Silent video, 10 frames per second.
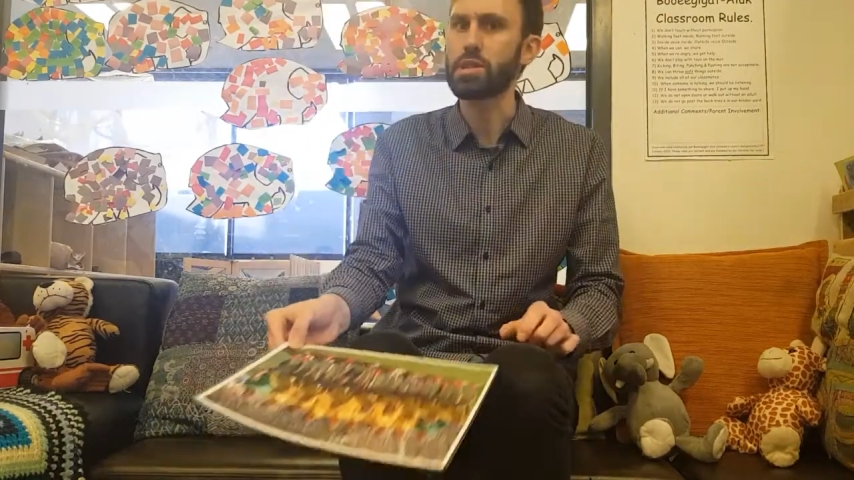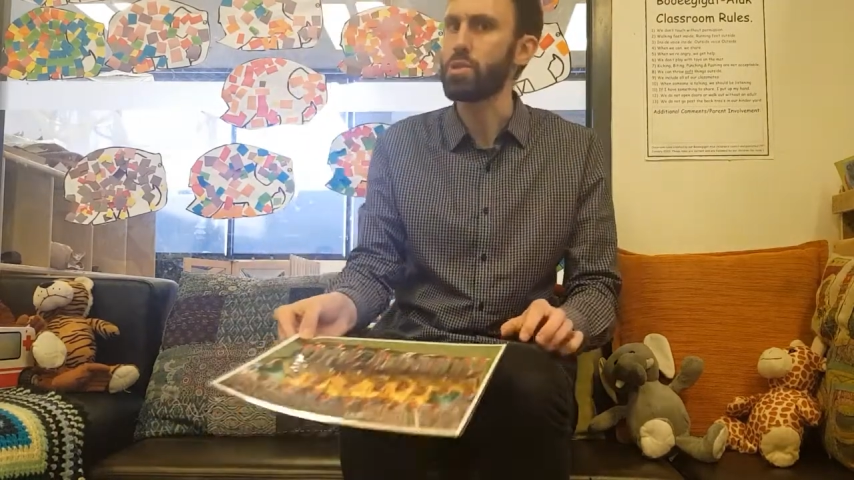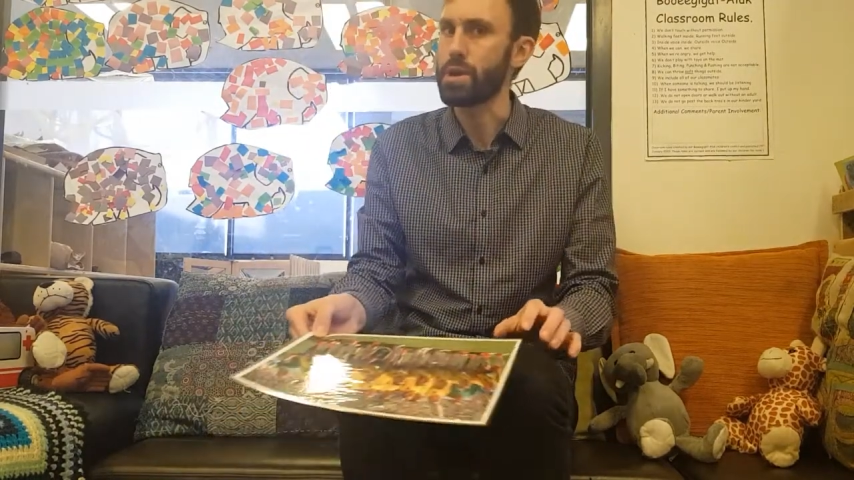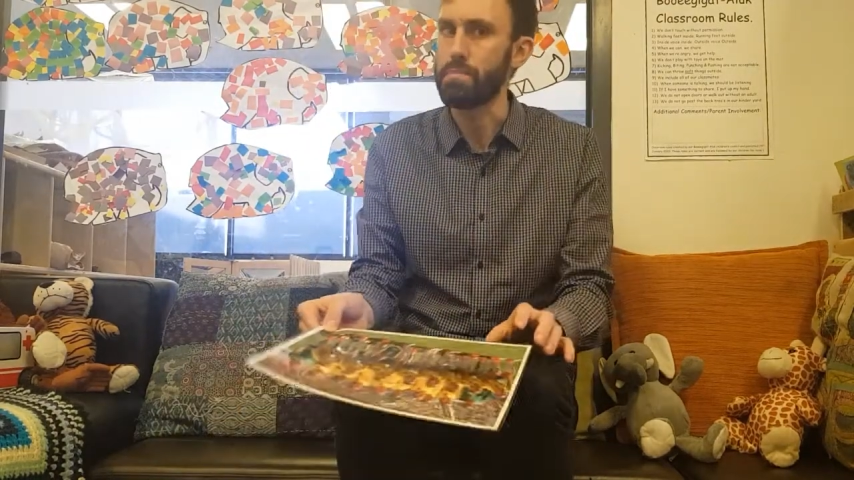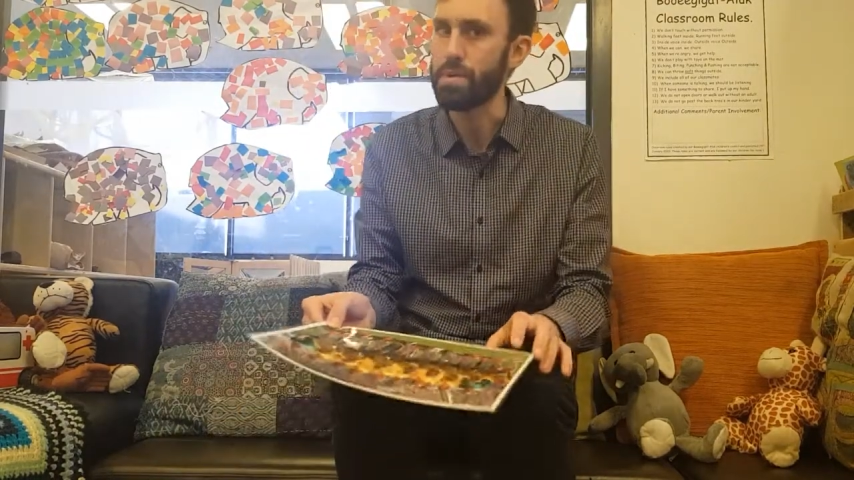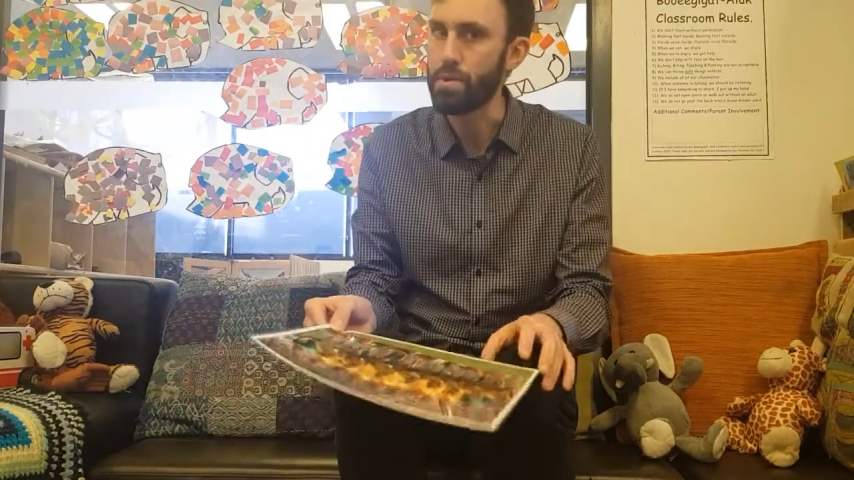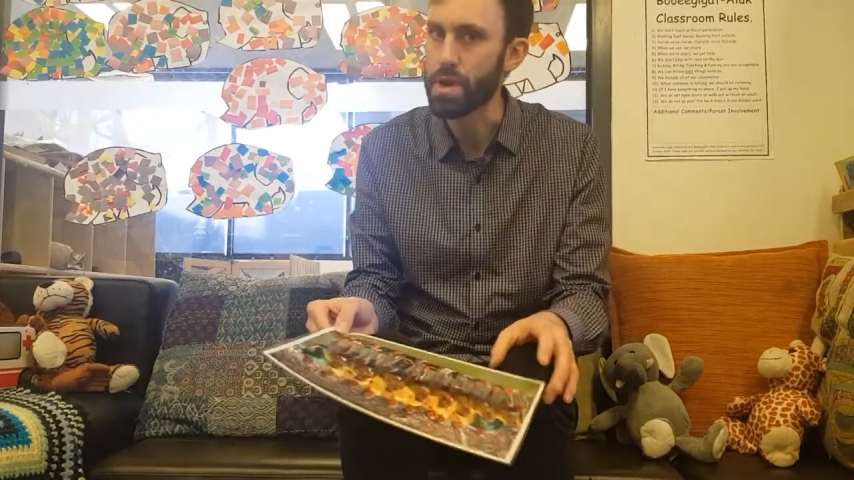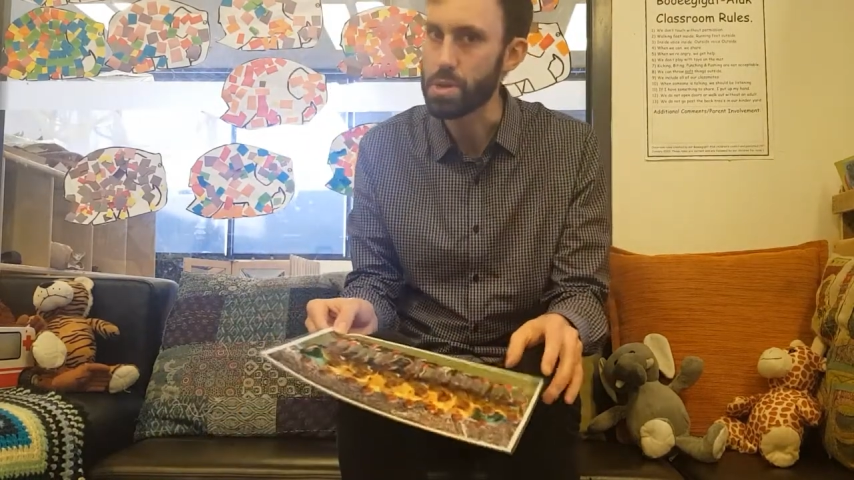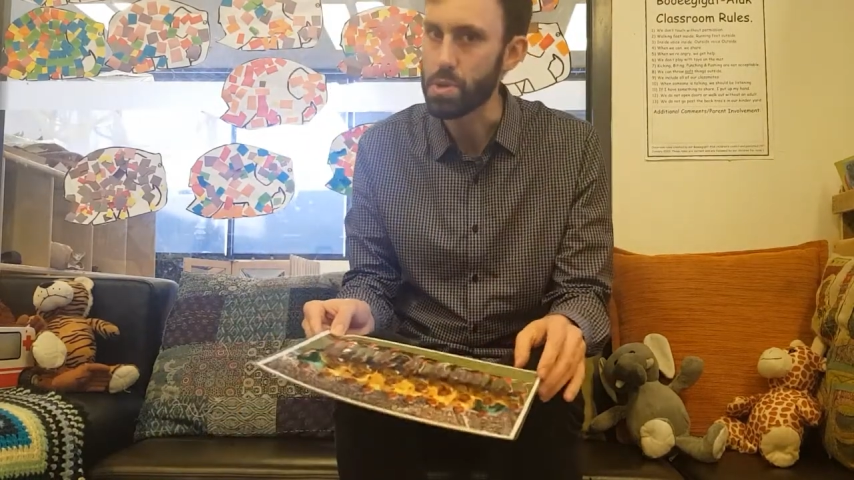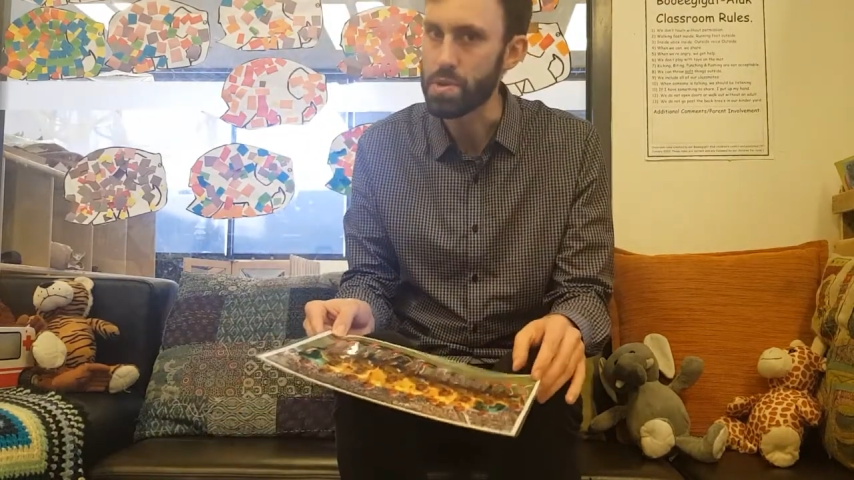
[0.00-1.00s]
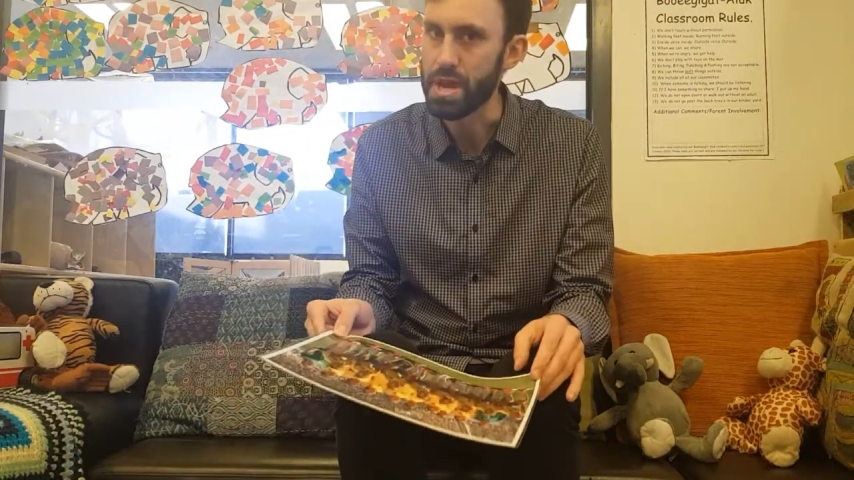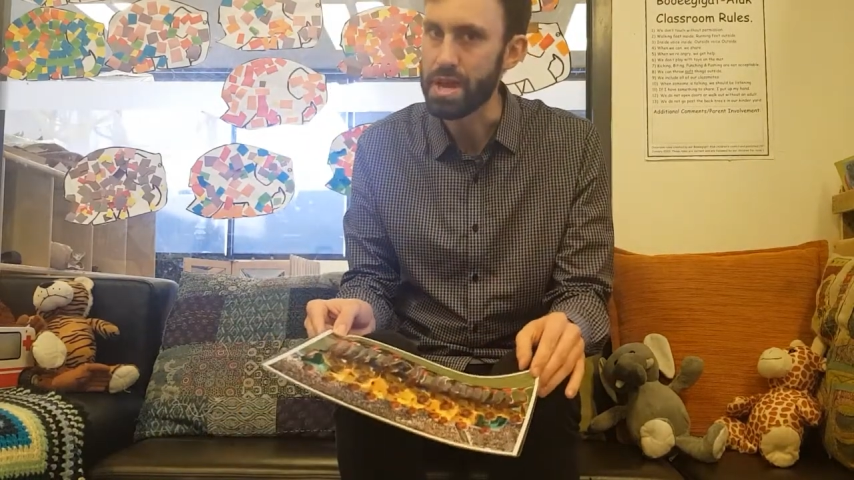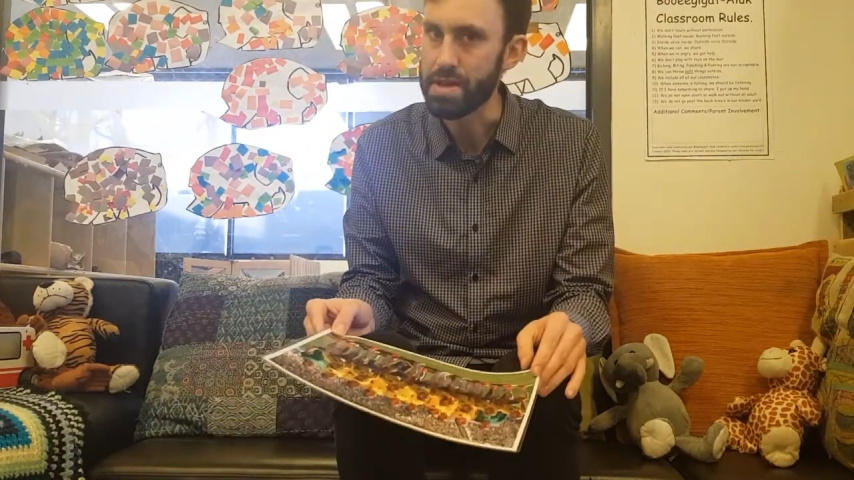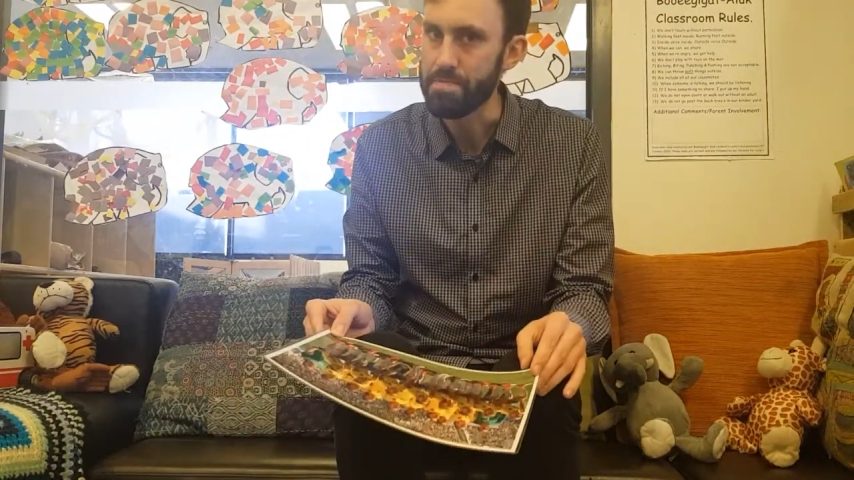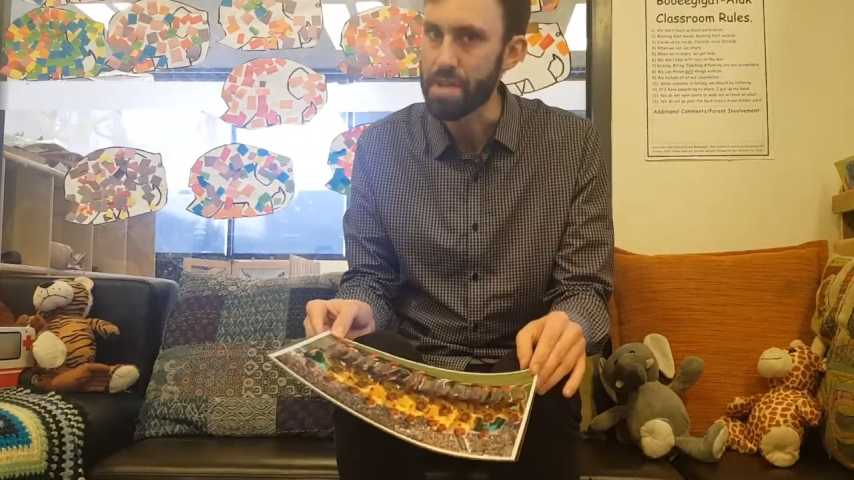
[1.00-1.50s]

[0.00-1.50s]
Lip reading: look at buildings all day.